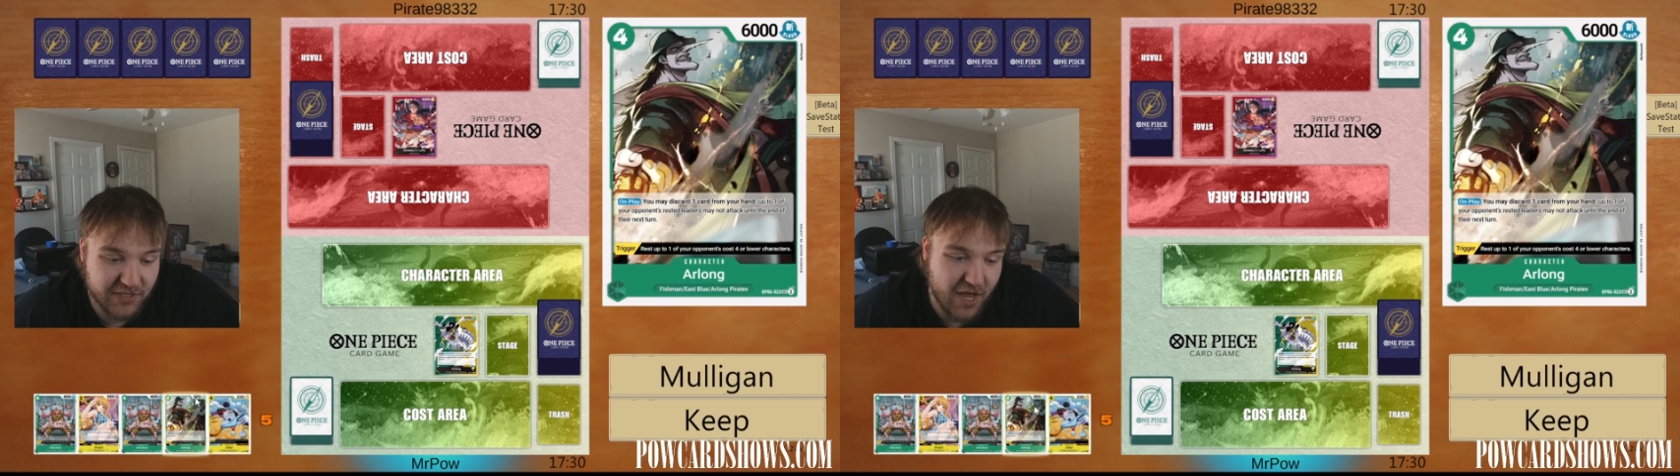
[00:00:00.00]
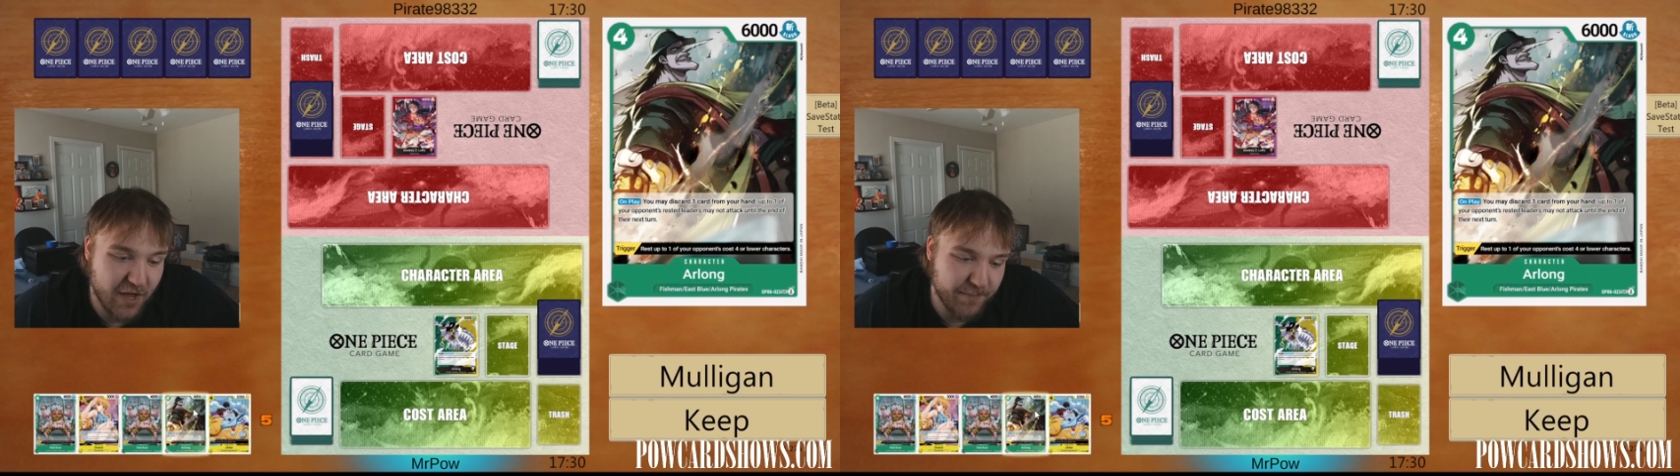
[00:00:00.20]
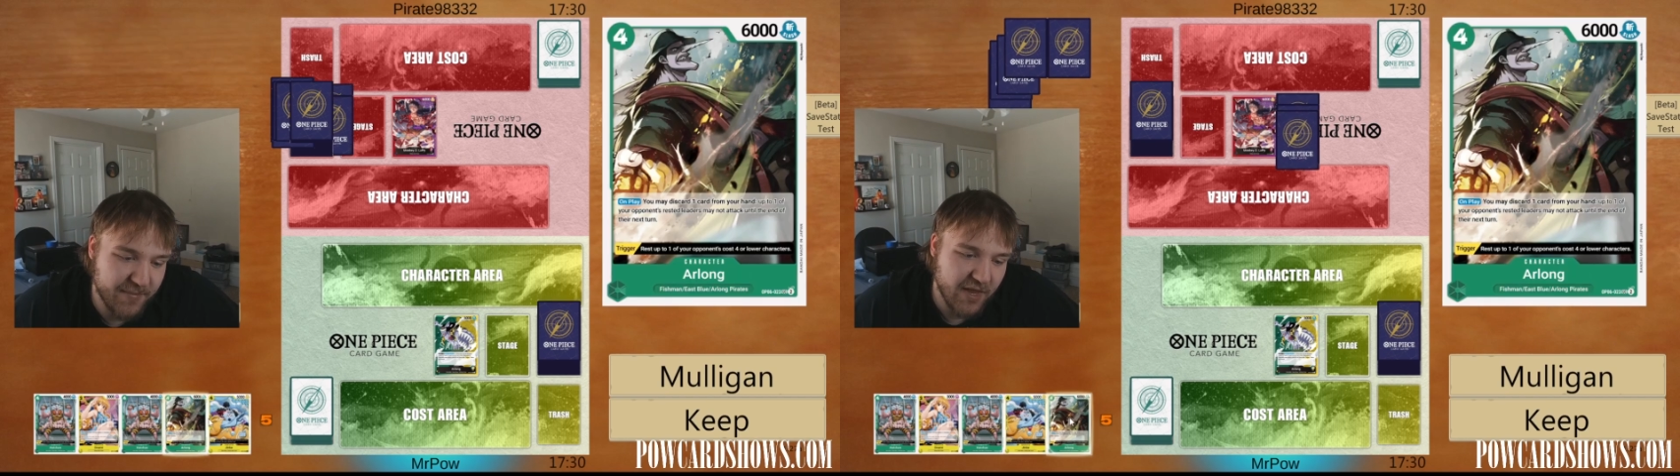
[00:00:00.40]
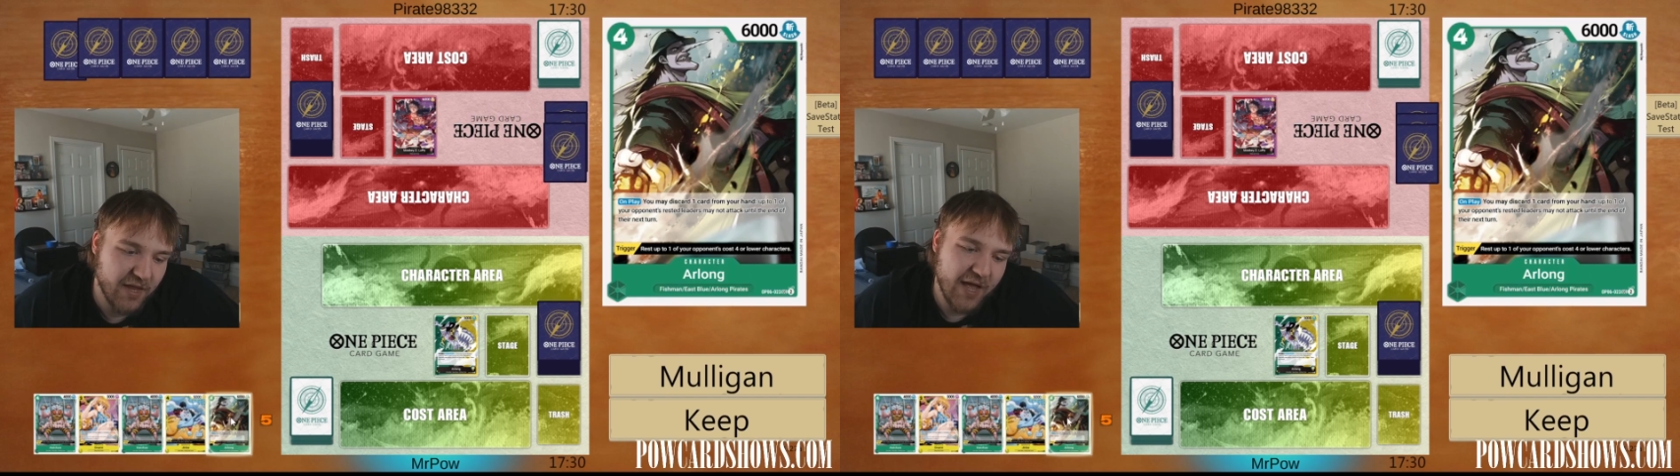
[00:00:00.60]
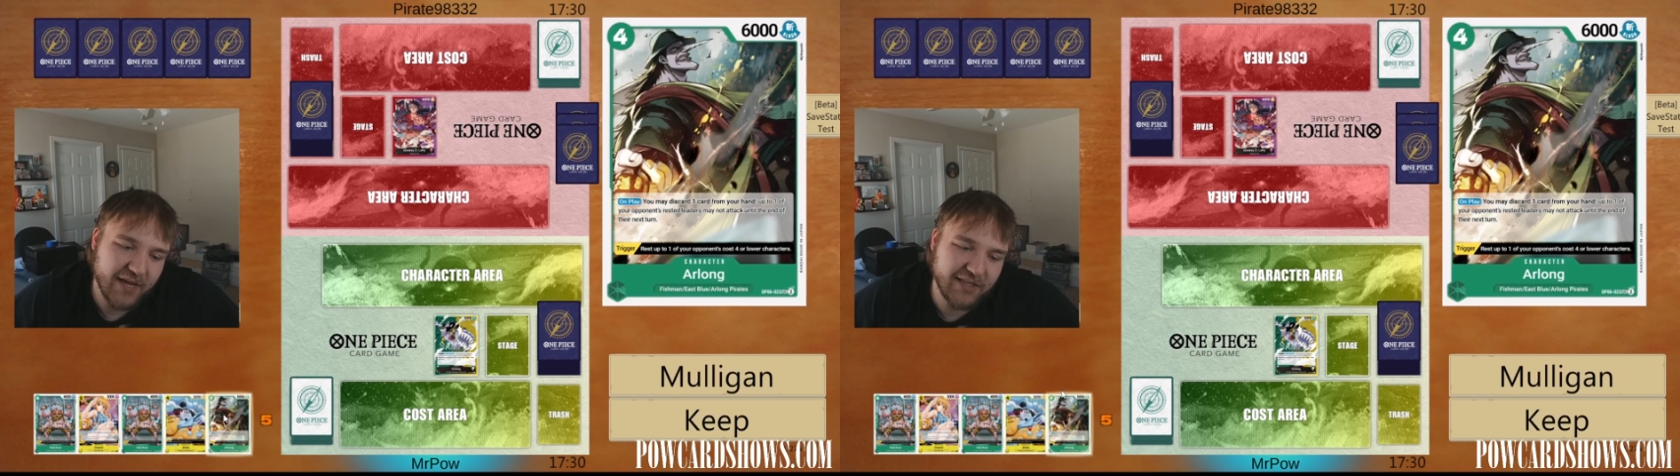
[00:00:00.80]

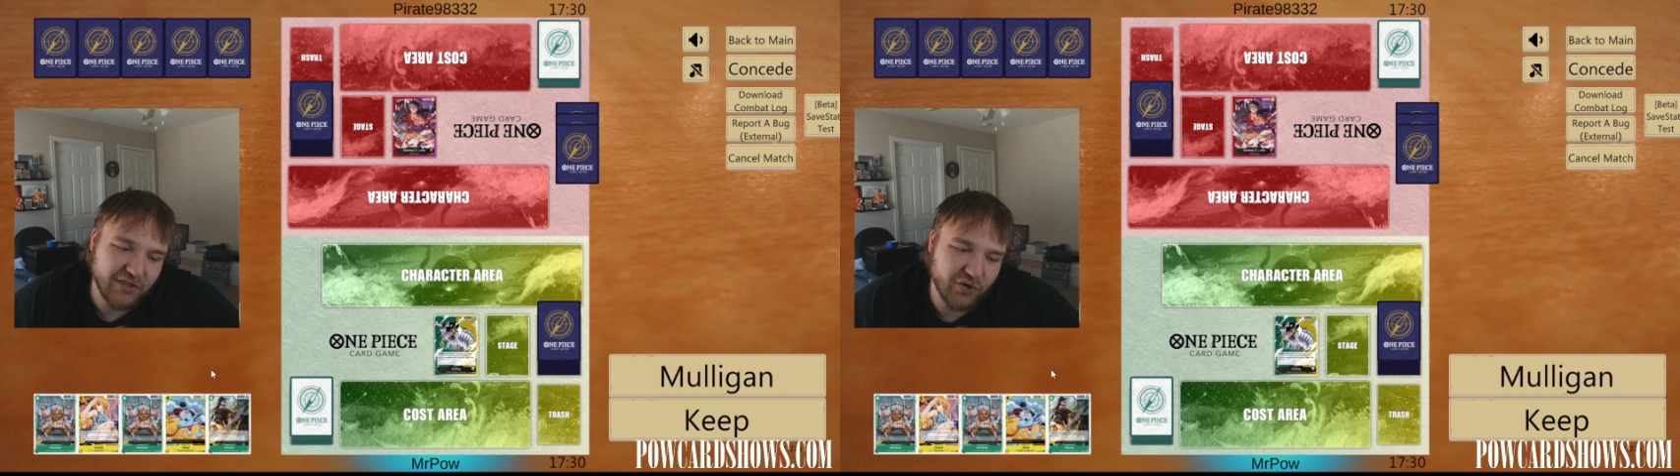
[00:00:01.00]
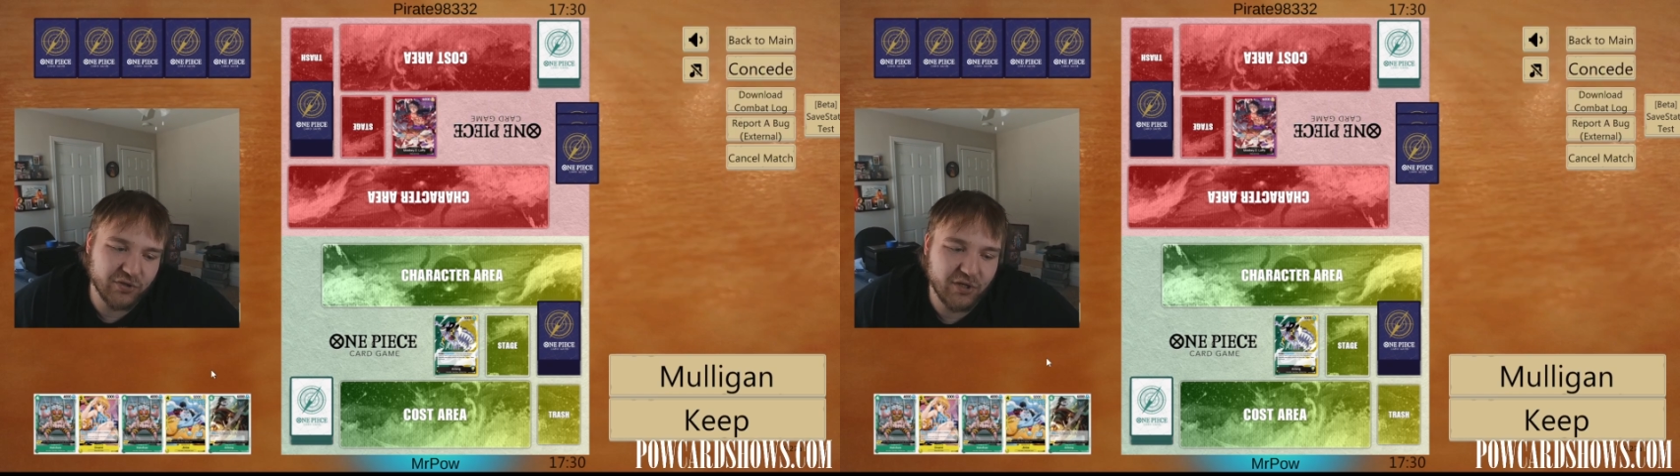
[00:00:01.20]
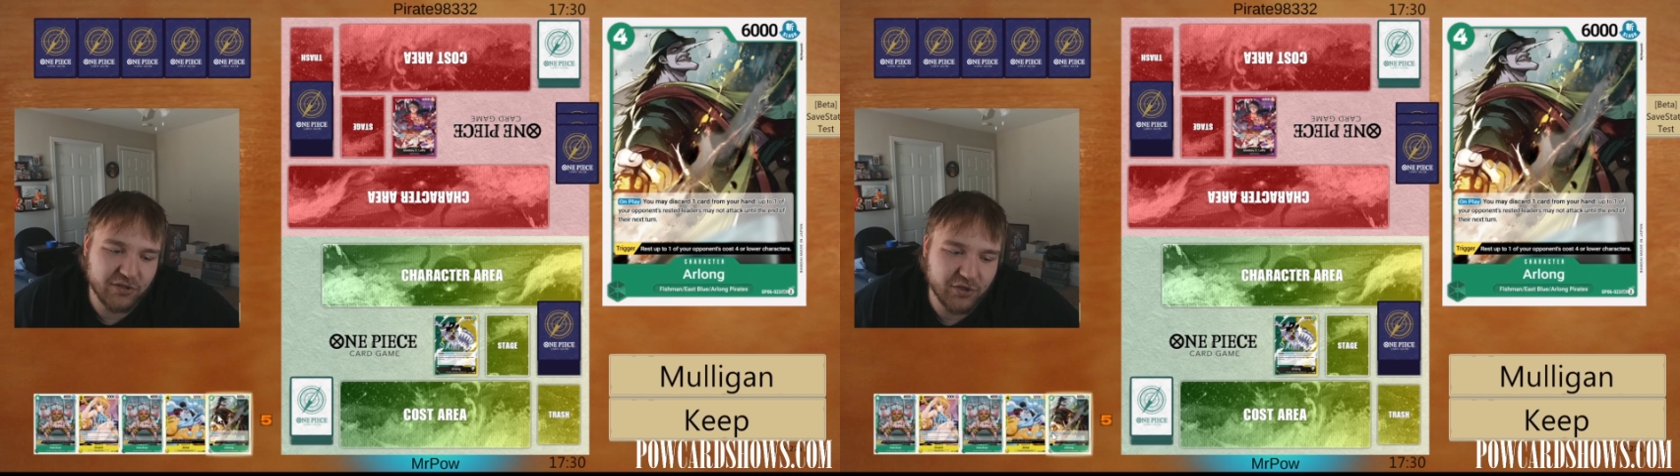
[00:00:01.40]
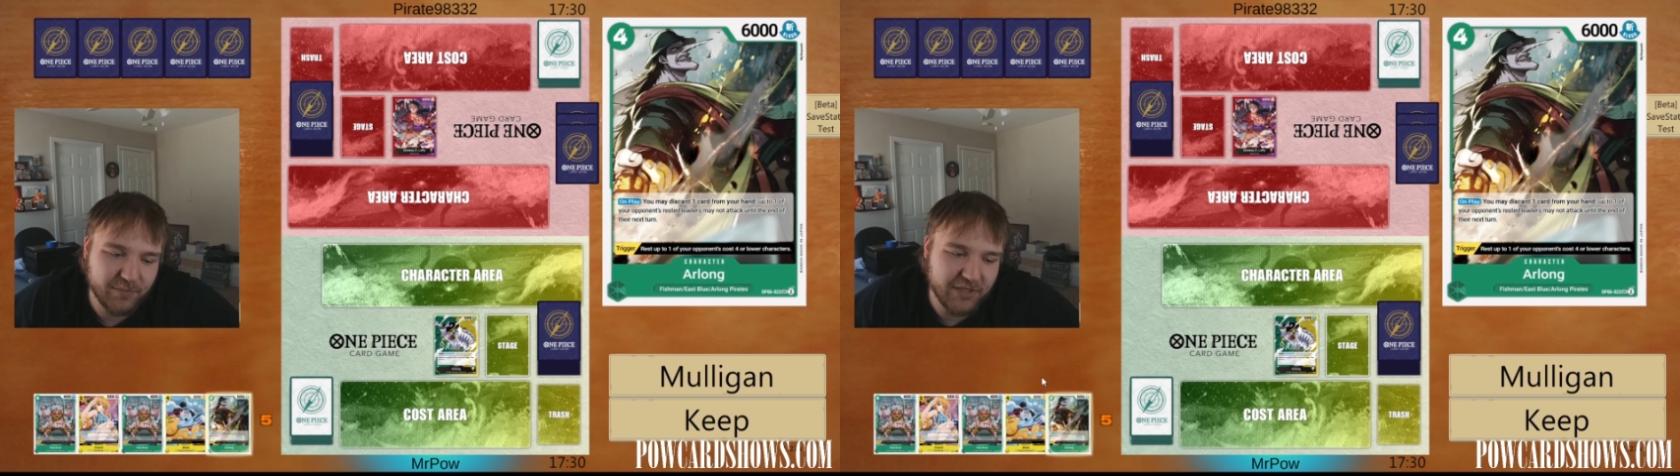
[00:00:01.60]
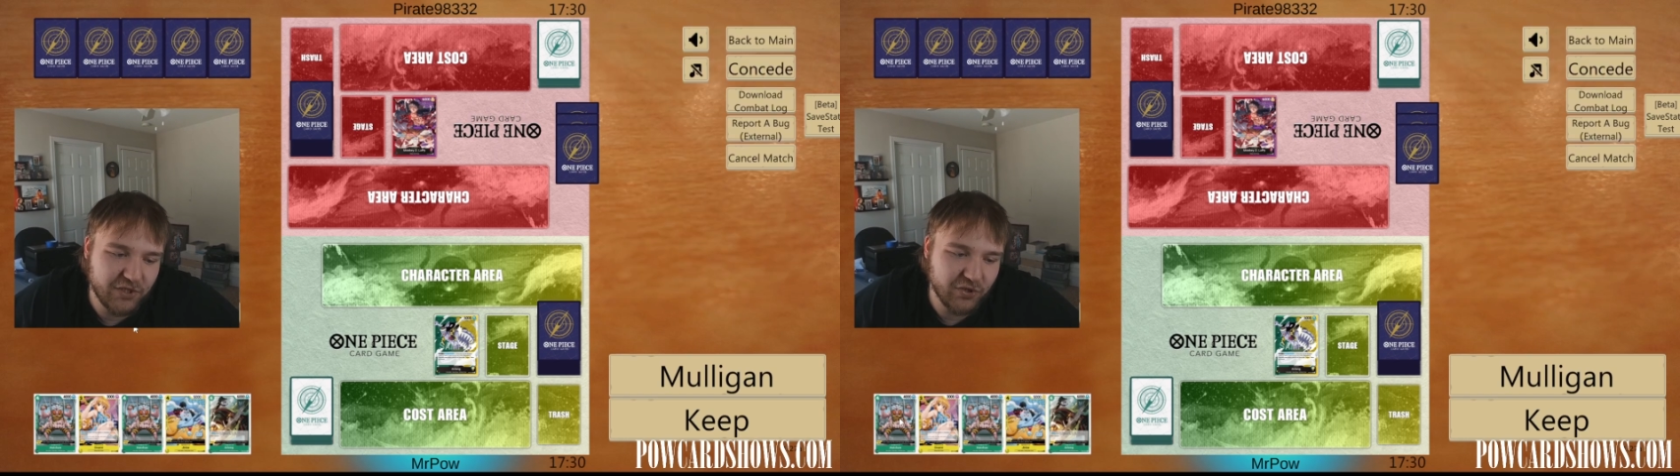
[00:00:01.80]
I think the Arlong could
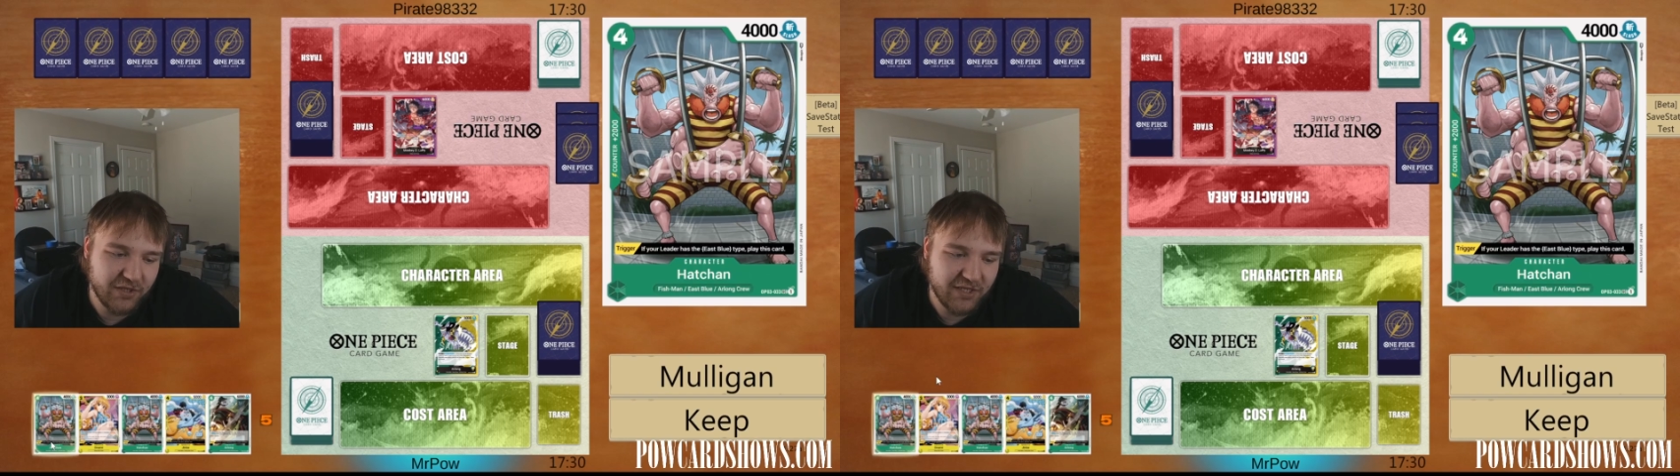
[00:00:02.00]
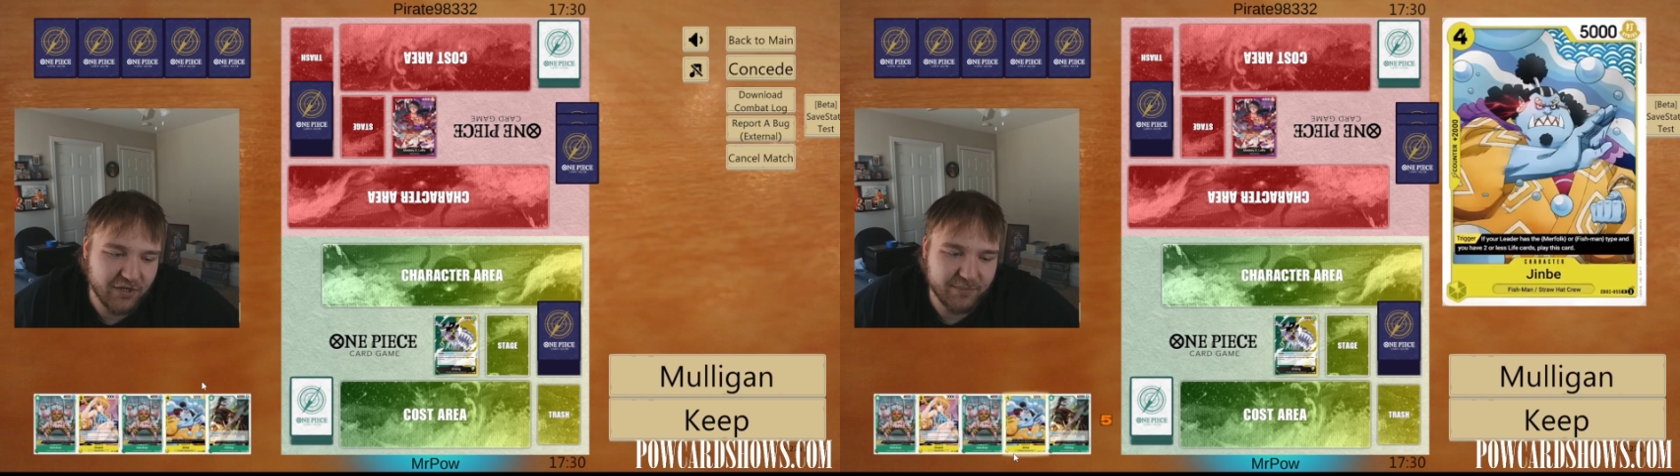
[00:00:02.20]
be good here,